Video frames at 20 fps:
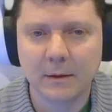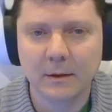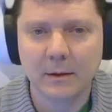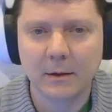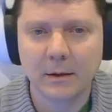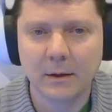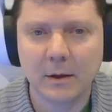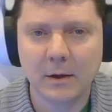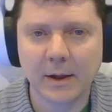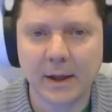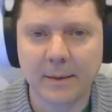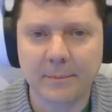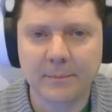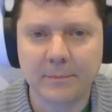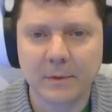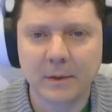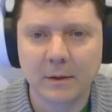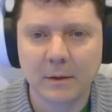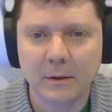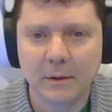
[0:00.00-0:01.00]
Okay.
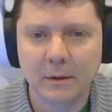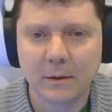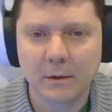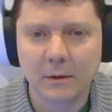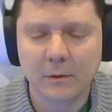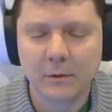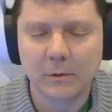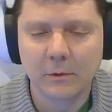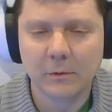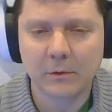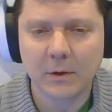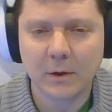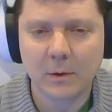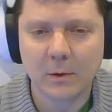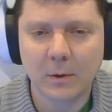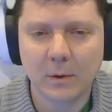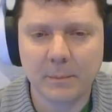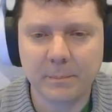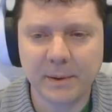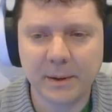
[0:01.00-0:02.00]
So
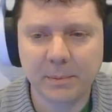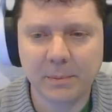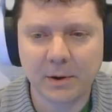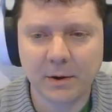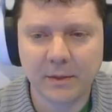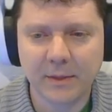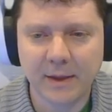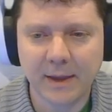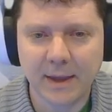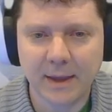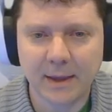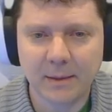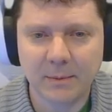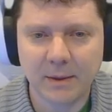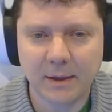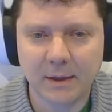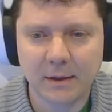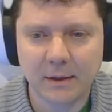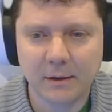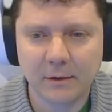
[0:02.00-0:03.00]
a big part of the game
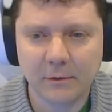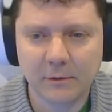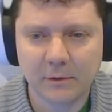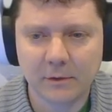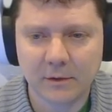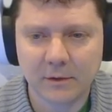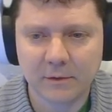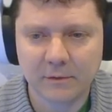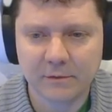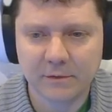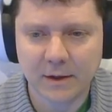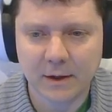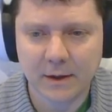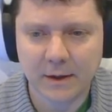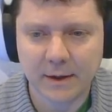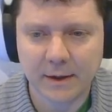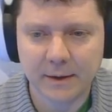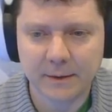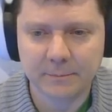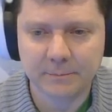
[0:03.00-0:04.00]
is, if
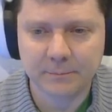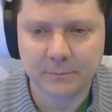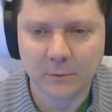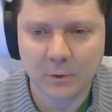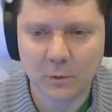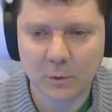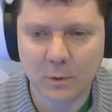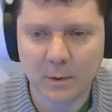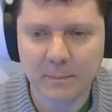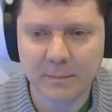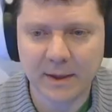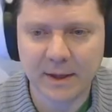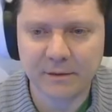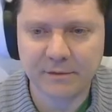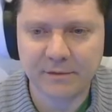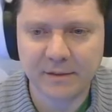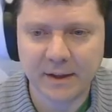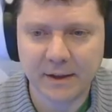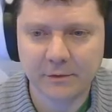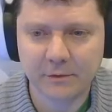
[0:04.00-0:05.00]
I go to our
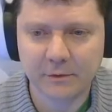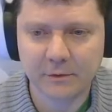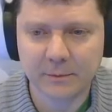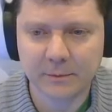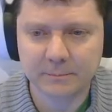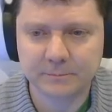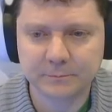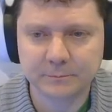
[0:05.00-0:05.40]
manifest,